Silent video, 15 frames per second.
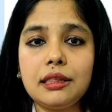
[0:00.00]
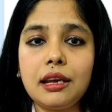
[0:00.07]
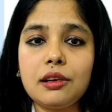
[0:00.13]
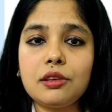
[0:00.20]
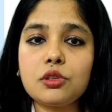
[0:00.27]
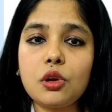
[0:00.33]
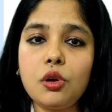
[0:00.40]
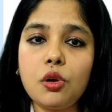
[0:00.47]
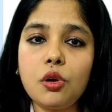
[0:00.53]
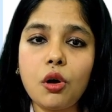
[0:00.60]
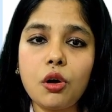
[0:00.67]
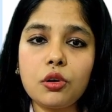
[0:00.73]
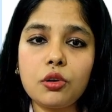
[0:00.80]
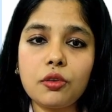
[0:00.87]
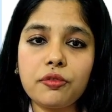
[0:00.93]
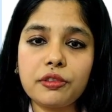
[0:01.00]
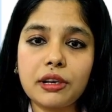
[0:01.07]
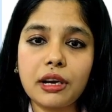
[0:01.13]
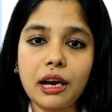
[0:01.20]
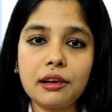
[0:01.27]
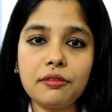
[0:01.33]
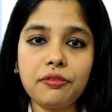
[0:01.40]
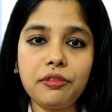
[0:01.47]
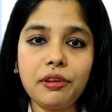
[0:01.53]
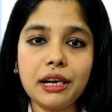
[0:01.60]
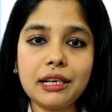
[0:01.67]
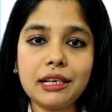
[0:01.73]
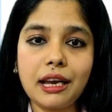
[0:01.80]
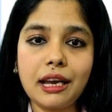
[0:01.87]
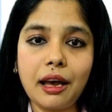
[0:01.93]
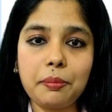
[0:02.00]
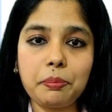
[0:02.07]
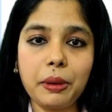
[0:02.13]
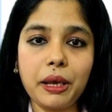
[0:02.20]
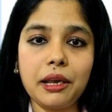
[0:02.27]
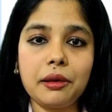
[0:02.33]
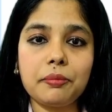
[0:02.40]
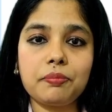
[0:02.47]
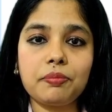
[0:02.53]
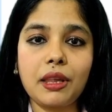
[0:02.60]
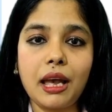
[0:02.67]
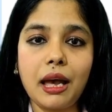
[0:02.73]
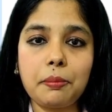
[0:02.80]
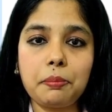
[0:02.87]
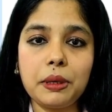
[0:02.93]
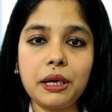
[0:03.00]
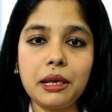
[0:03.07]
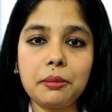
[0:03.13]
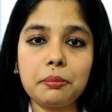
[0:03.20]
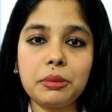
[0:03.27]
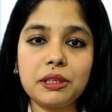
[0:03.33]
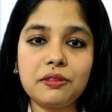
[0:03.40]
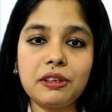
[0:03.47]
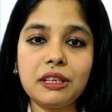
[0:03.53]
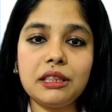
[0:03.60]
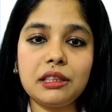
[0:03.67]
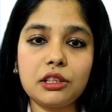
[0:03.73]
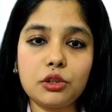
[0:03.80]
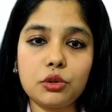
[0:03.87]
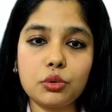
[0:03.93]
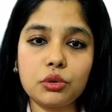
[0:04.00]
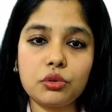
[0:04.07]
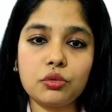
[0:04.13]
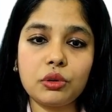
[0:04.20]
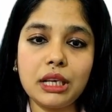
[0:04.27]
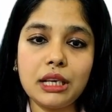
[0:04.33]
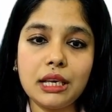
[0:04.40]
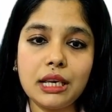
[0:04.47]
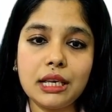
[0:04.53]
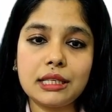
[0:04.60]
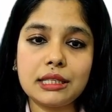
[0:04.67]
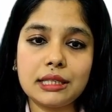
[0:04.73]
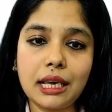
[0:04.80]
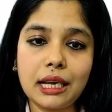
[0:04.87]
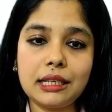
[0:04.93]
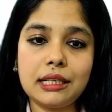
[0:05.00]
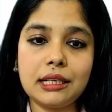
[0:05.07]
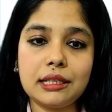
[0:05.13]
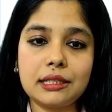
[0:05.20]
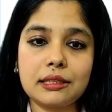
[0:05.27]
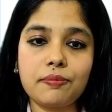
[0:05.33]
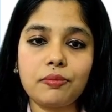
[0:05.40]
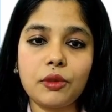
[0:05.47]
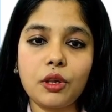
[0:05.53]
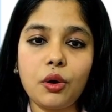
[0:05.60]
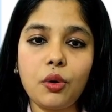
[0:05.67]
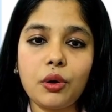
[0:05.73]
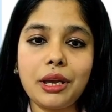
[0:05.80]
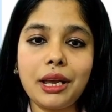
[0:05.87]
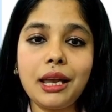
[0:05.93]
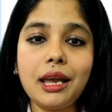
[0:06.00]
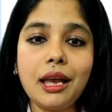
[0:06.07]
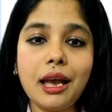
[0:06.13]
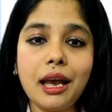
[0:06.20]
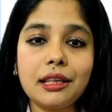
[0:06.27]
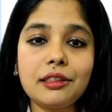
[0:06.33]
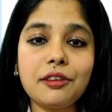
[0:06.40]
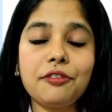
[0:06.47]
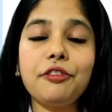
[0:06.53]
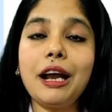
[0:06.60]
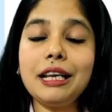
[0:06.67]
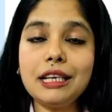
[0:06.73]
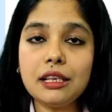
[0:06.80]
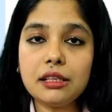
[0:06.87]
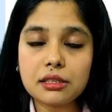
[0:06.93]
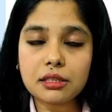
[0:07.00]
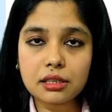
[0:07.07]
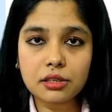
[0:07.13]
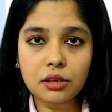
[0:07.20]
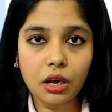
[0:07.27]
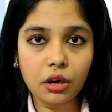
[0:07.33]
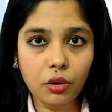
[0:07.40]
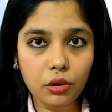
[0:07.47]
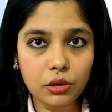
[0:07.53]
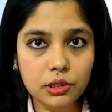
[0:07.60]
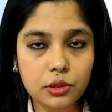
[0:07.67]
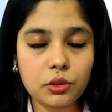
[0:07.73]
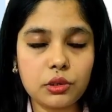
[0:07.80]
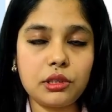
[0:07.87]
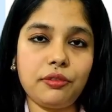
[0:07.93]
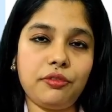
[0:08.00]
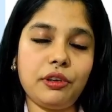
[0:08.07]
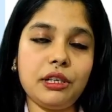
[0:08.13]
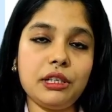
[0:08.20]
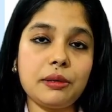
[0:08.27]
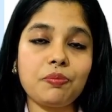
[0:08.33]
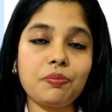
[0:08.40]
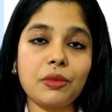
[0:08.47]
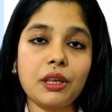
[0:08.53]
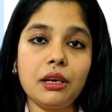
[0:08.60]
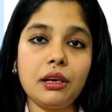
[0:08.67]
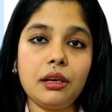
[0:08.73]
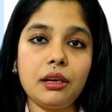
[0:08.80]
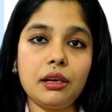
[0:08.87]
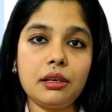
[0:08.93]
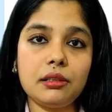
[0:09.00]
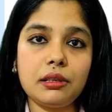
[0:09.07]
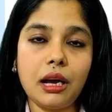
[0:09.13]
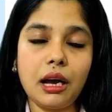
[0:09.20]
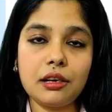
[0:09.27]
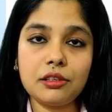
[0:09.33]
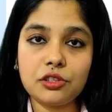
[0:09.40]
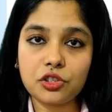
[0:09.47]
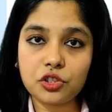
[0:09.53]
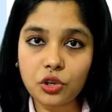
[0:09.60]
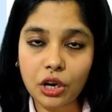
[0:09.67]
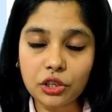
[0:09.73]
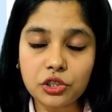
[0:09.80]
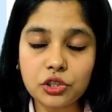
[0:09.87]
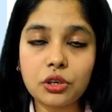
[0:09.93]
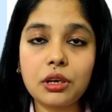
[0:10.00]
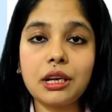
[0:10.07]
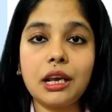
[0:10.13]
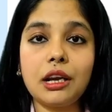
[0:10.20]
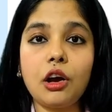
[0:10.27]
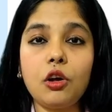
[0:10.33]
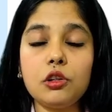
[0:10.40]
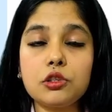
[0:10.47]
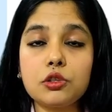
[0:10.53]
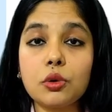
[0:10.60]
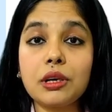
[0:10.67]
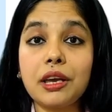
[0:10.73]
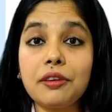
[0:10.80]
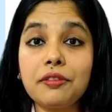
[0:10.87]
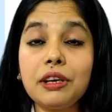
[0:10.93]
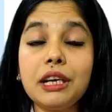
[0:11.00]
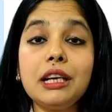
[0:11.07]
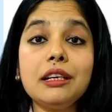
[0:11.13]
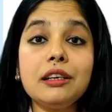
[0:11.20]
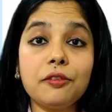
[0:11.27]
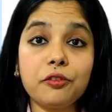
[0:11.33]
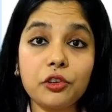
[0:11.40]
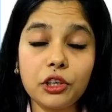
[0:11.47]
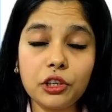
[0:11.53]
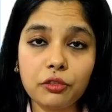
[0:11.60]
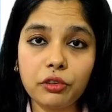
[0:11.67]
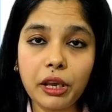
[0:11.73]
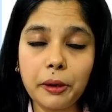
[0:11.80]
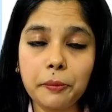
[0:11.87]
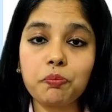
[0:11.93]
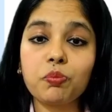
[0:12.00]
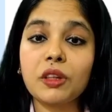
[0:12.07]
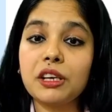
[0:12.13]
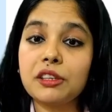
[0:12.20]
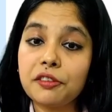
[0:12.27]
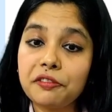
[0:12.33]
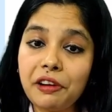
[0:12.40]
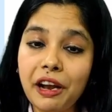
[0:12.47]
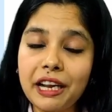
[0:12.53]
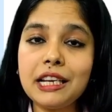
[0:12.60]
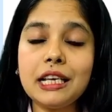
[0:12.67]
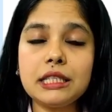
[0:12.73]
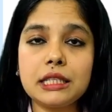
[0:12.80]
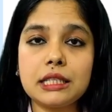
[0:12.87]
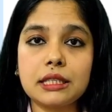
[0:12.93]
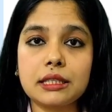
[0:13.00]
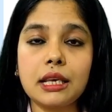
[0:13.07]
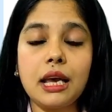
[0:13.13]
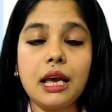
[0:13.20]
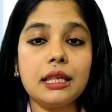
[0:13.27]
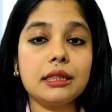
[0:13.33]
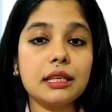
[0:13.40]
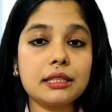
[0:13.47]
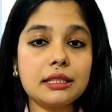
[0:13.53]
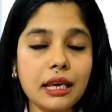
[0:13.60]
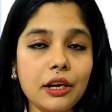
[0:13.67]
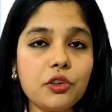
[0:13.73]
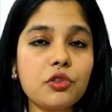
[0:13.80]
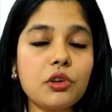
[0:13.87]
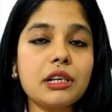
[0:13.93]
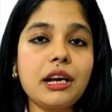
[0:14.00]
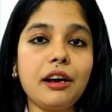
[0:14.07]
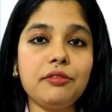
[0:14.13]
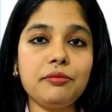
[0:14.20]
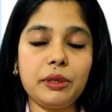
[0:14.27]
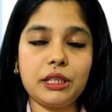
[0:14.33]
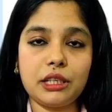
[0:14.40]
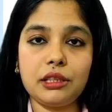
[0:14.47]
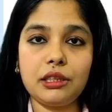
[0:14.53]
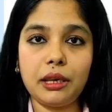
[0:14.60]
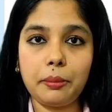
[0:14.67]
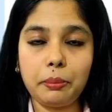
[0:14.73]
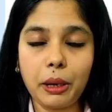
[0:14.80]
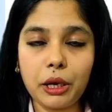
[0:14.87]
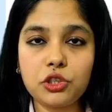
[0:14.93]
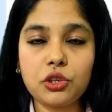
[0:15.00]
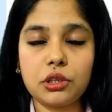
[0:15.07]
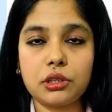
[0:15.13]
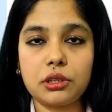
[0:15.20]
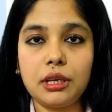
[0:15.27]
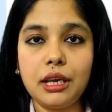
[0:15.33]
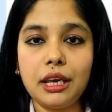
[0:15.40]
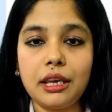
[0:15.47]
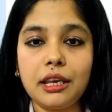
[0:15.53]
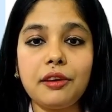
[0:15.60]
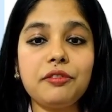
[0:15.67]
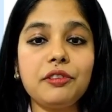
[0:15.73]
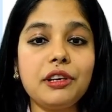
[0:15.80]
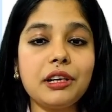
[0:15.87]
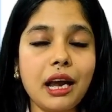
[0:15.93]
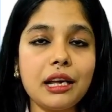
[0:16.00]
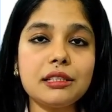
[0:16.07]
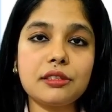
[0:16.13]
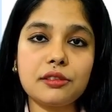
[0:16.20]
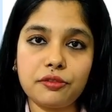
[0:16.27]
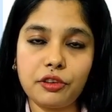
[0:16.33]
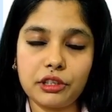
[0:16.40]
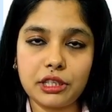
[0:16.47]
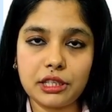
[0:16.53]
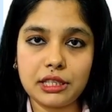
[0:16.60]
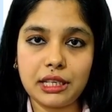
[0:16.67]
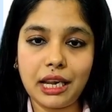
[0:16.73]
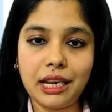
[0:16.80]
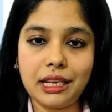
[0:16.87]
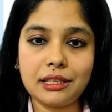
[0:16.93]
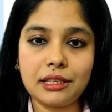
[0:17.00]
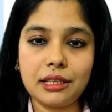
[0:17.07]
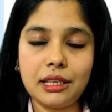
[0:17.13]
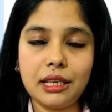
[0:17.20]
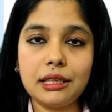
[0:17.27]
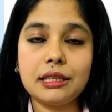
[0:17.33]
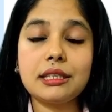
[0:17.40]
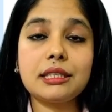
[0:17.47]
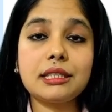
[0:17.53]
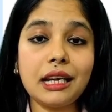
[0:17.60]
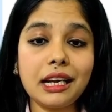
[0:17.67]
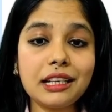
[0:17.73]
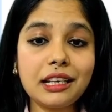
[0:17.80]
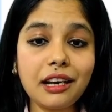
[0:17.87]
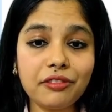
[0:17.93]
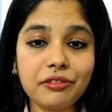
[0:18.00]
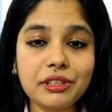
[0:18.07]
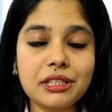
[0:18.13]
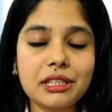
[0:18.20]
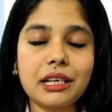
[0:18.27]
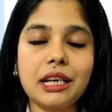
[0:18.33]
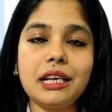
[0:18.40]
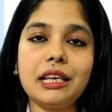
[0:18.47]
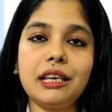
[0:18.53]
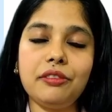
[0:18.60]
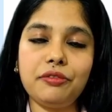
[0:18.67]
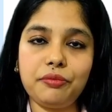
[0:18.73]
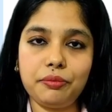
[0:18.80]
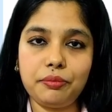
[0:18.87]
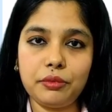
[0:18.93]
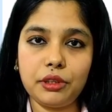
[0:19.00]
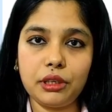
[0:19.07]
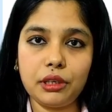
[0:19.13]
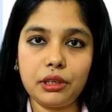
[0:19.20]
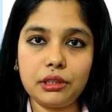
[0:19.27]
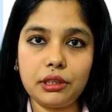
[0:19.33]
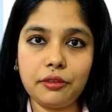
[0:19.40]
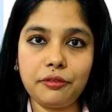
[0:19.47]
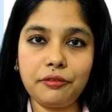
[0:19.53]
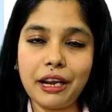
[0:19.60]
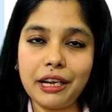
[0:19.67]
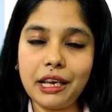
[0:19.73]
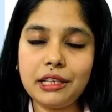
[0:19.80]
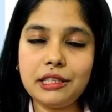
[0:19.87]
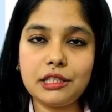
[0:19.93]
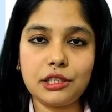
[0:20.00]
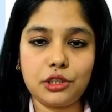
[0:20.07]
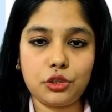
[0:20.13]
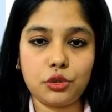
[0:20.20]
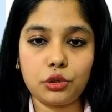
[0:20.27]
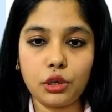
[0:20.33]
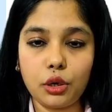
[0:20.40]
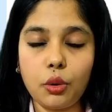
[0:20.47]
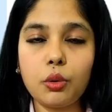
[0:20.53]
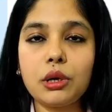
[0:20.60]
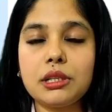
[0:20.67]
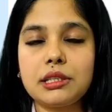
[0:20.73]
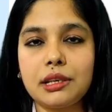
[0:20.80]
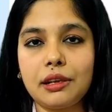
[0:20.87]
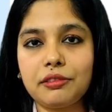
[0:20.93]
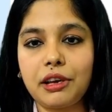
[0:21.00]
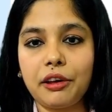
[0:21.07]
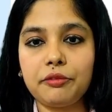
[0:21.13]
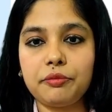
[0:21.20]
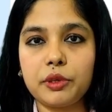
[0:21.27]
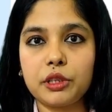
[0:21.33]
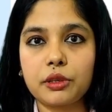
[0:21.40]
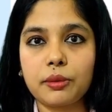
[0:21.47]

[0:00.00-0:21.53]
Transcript: is a lot of conflict happening between the three sectors. Okay, and the finances are also different, are structured and also given in different way. The finances, the central government in their budget give grants for the states. The state governments again give the finances to the local self-government.